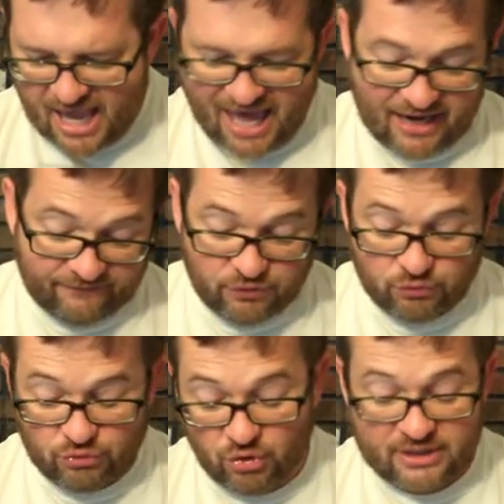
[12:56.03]
And if
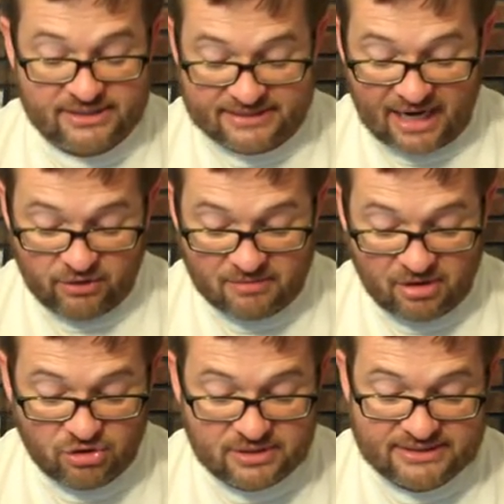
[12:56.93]
you look at this diagram
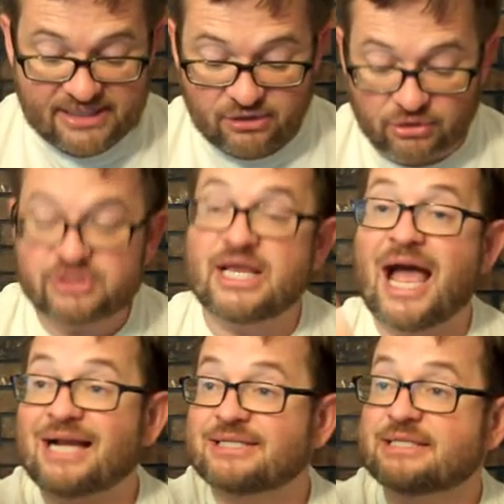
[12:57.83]
here, you can see the Earth's
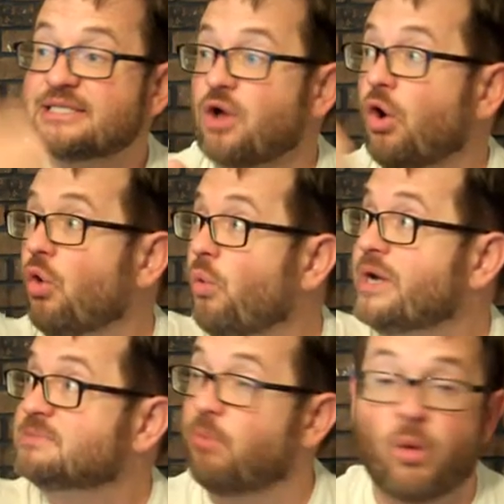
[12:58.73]
axis is
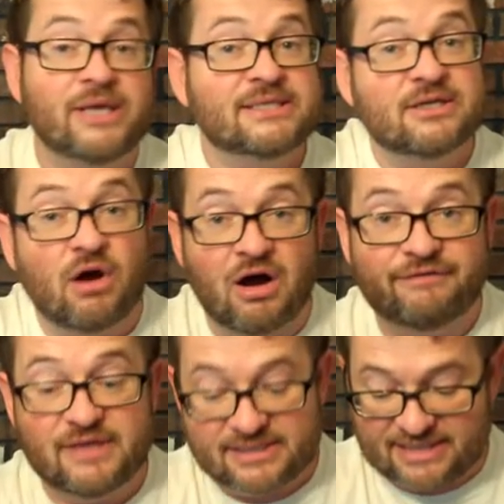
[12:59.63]
always pointed
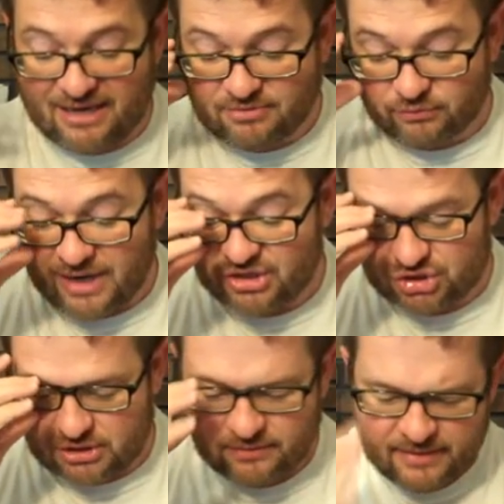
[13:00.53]
off in the same
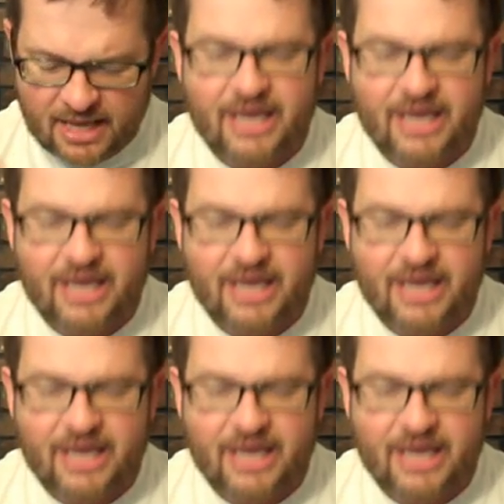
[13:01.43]
direction.